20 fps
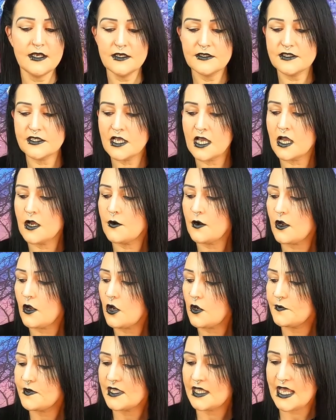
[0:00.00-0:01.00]
So
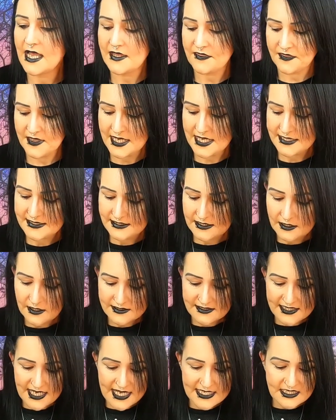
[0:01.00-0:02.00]
hope you like this.
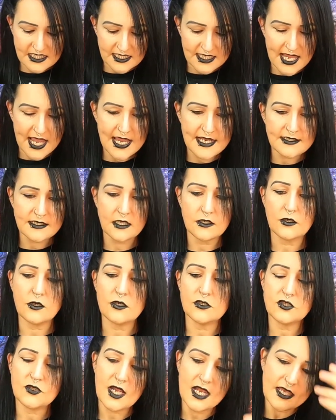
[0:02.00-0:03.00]
Stay to the end. I'll
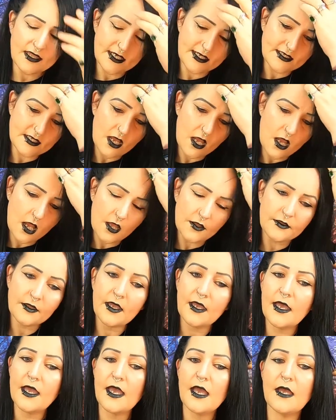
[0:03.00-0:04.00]
go and try this
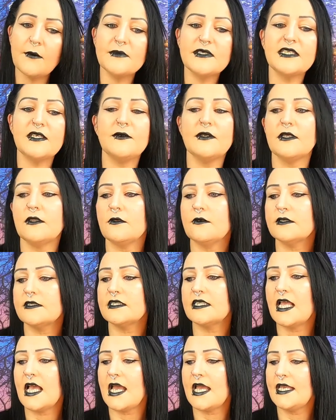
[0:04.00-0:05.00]
on, see what it
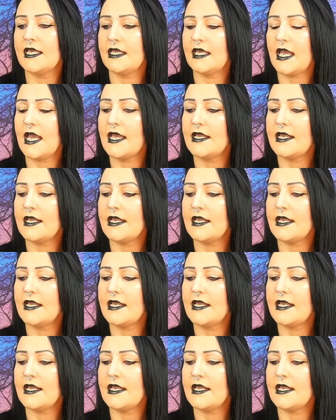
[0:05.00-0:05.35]
looks like.